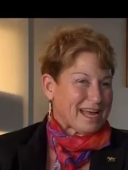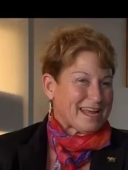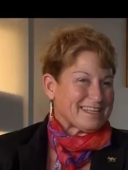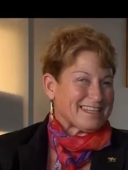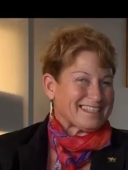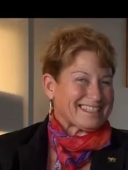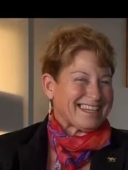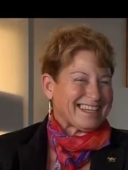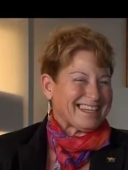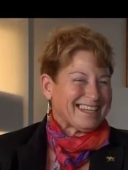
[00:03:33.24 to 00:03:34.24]
of sight
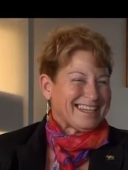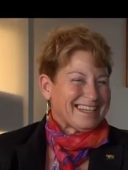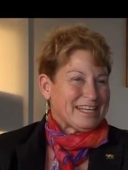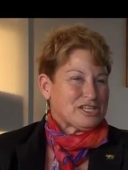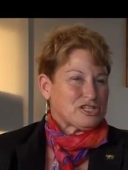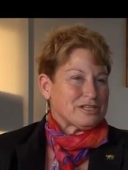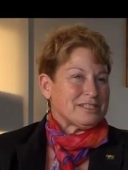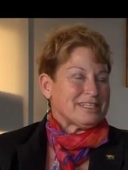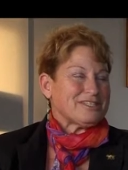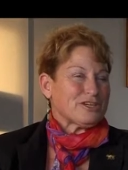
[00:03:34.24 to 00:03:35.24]
that uh, it
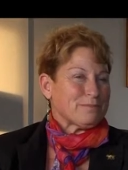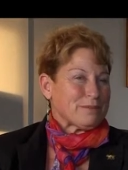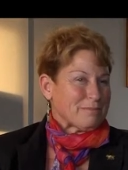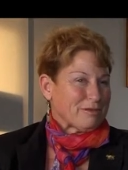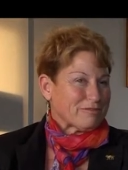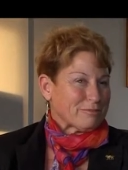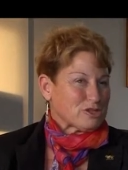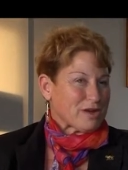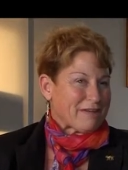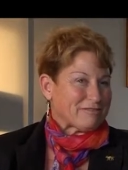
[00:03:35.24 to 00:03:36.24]
shouldn't deter people from
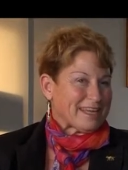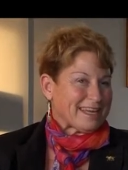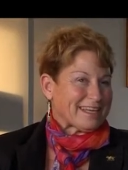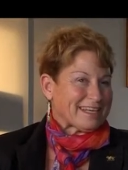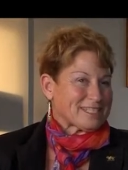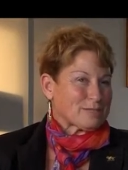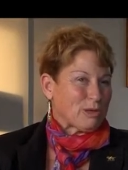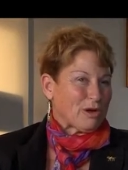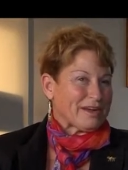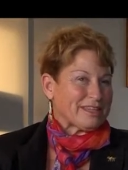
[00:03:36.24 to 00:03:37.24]
traveling and
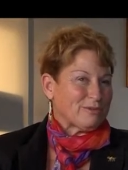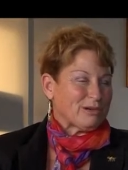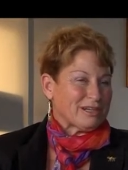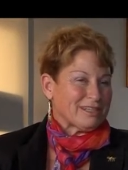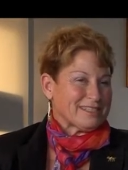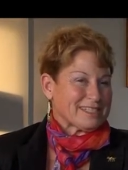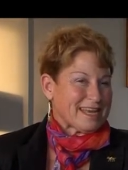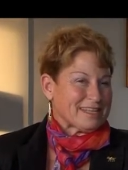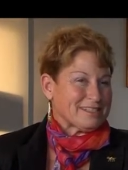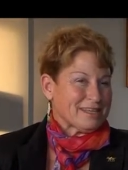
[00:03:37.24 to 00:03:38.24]
exploring the world.
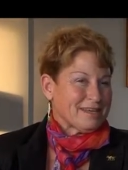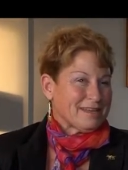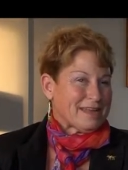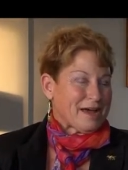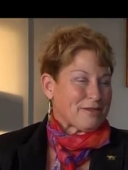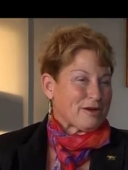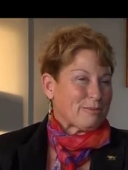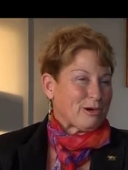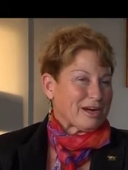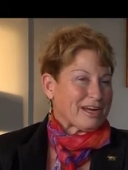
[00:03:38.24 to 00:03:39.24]
And now there
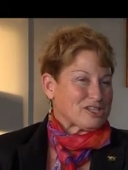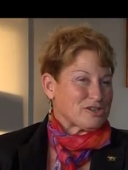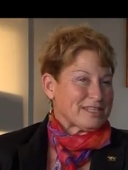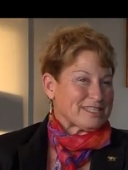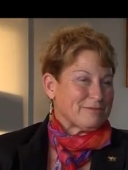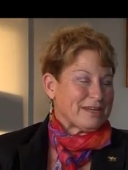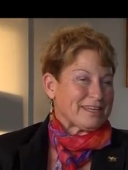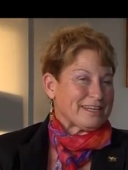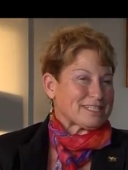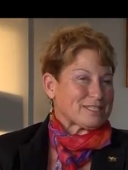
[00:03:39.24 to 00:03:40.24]
are more countries that we